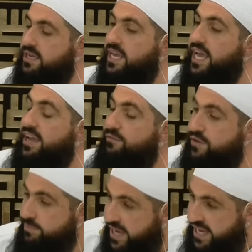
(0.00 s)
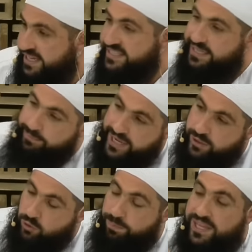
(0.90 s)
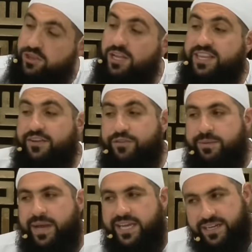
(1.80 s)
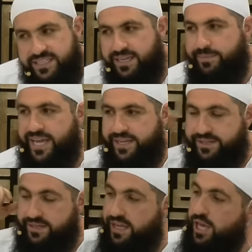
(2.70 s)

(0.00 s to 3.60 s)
Every man is a male, but not every male is a man.